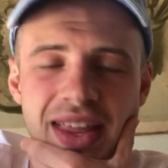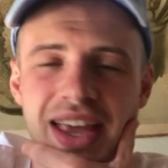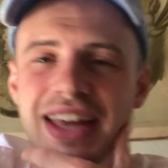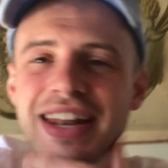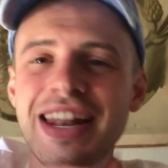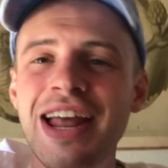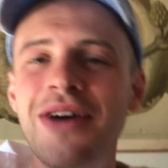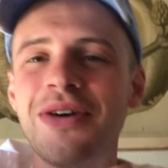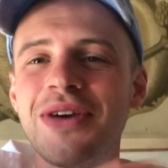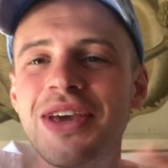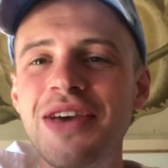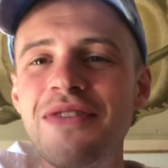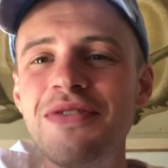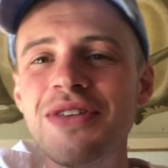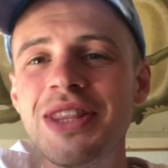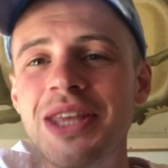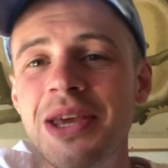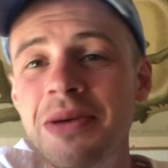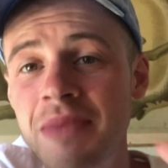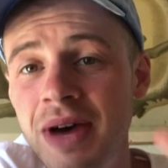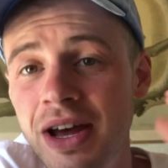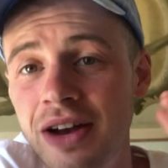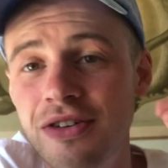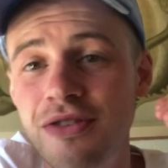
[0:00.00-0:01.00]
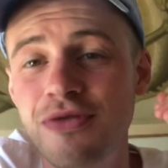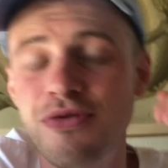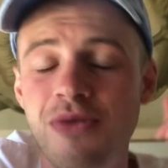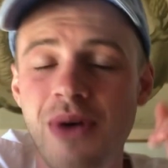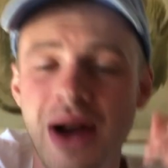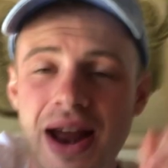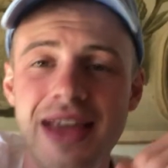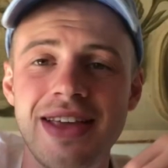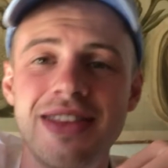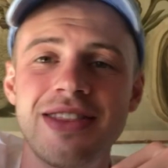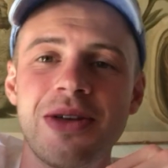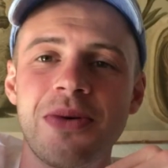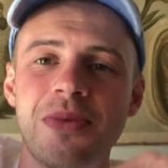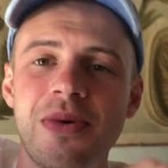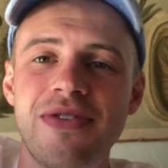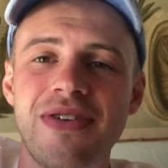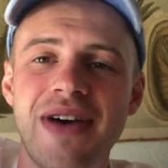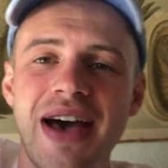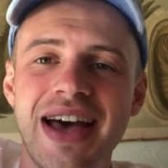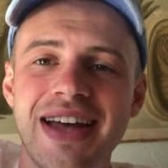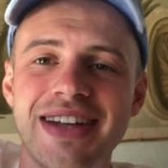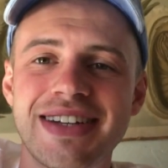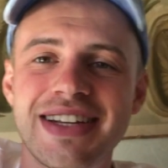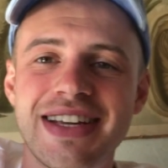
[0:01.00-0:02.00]
Now, given the amount of rain that we've
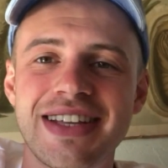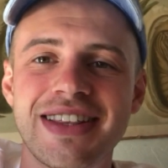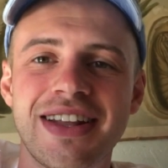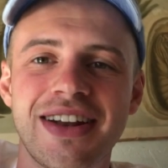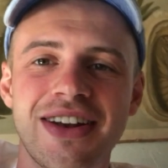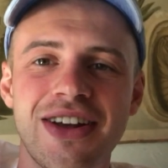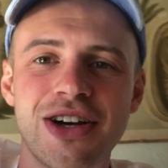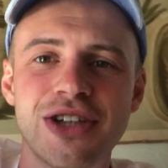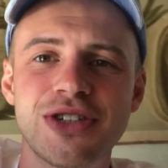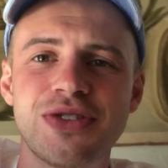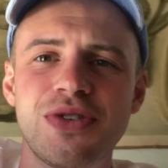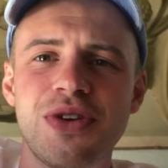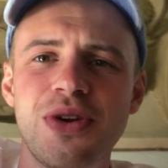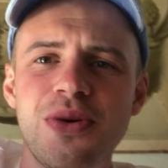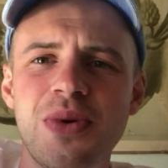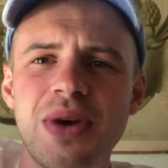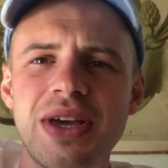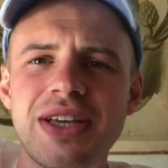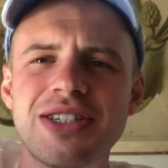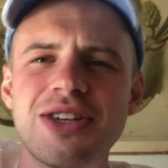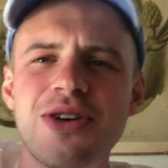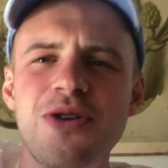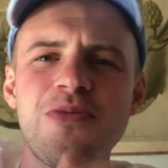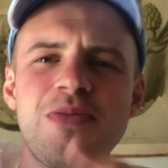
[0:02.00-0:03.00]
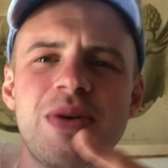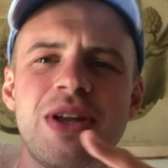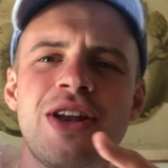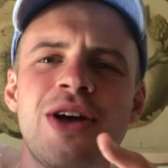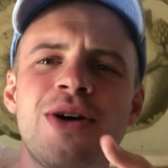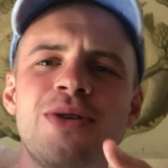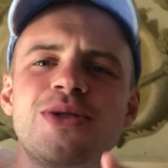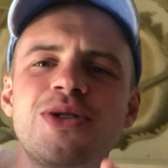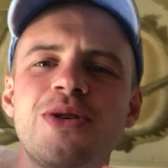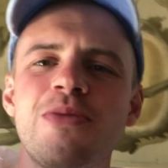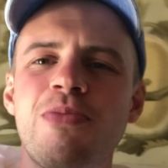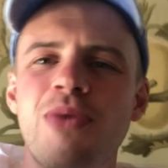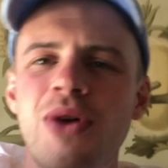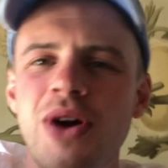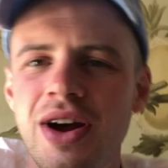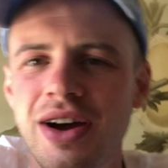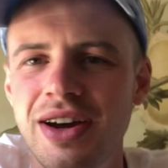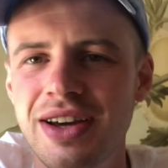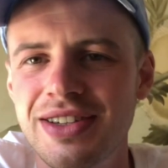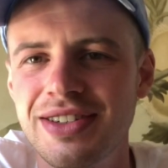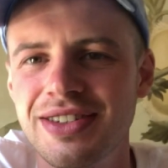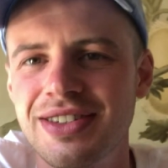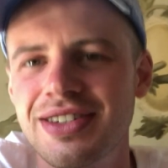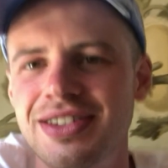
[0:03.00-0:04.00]
had in the last few weeks, it will be no
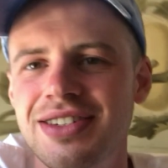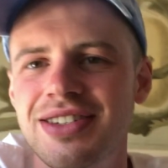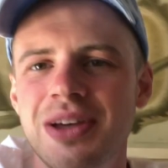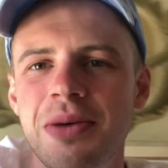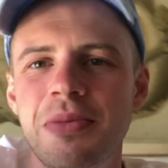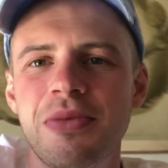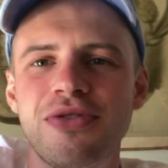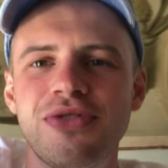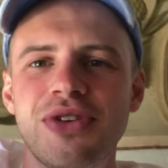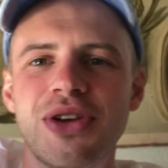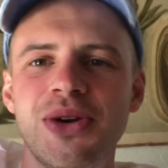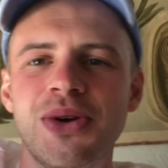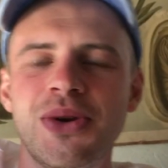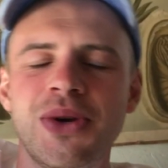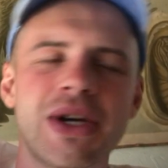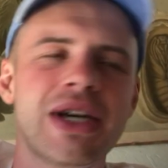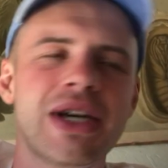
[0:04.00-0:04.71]
surprise to some of you